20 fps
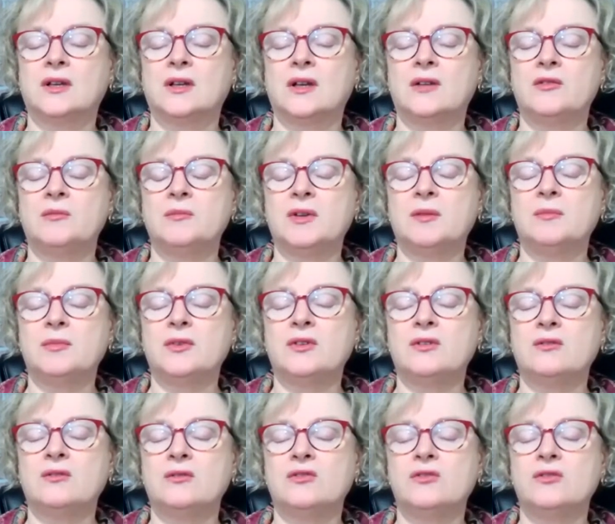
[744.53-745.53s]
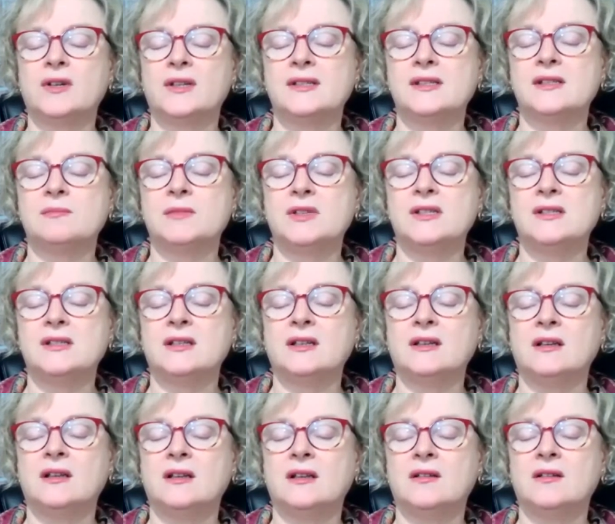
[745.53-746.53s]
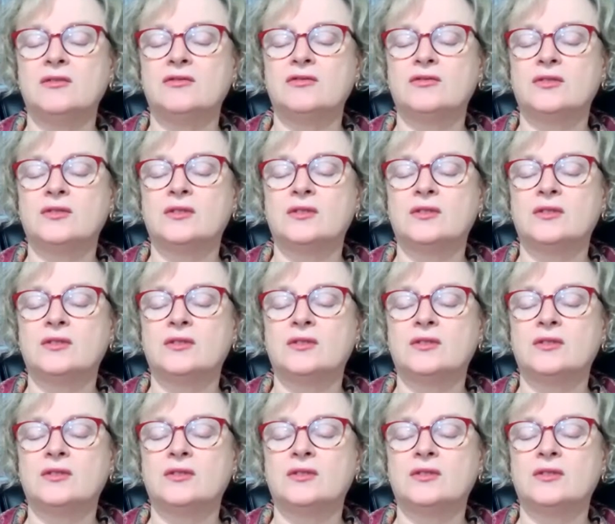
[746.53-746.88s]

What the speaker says: And remember, you're transmitting love.